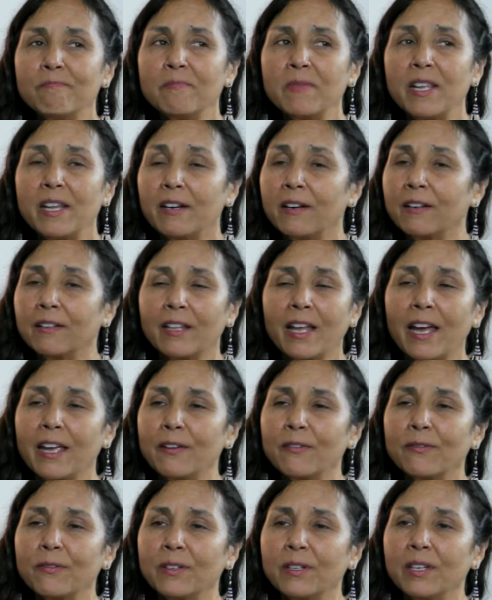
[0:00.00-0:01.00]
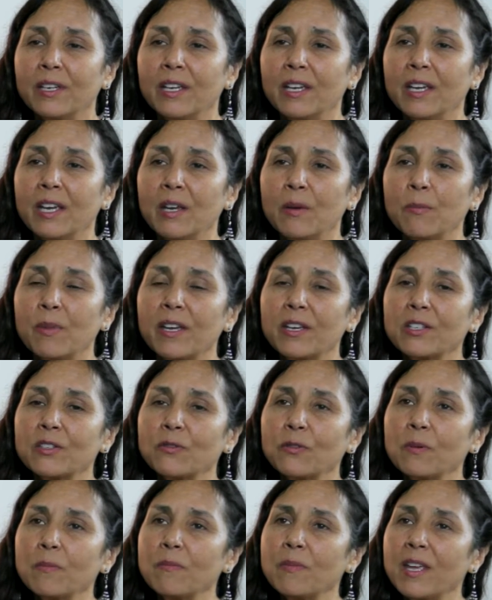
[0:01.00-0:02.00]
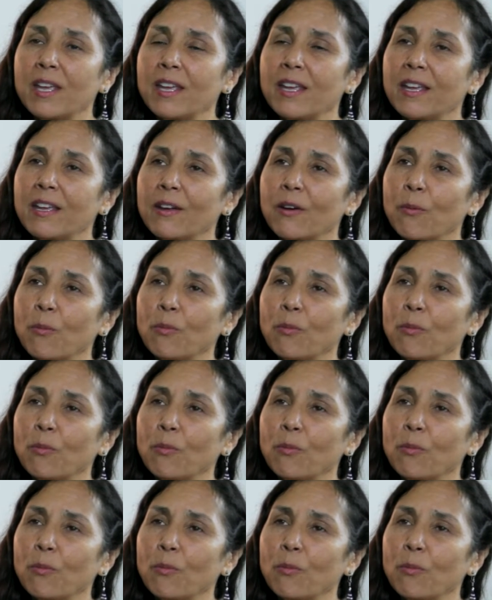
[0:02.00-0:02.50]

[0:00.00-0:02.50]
in our life. Because for me,